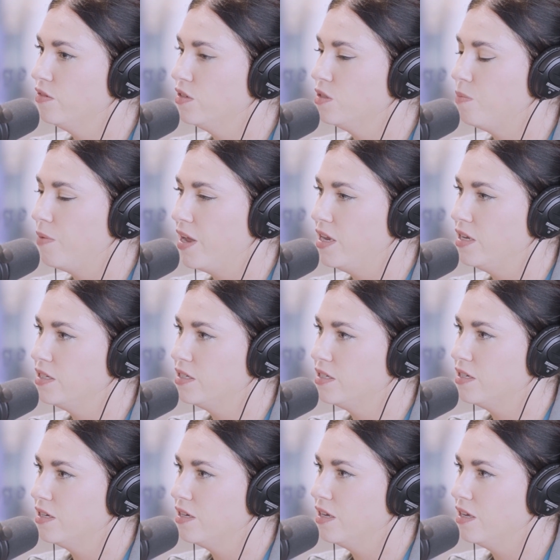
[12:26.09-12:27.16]

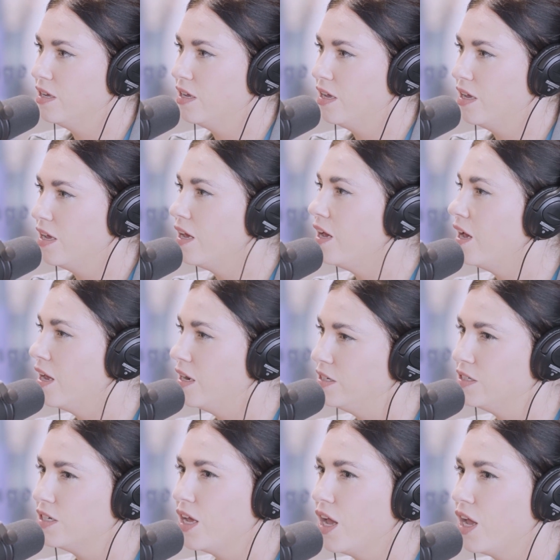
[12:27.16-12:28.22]
space
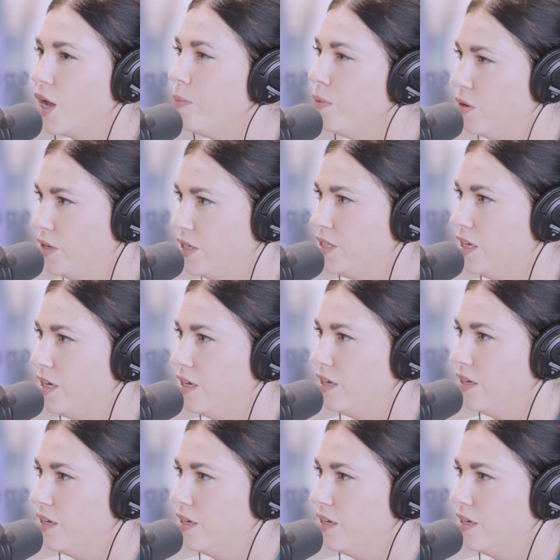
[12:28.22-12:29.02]
and community.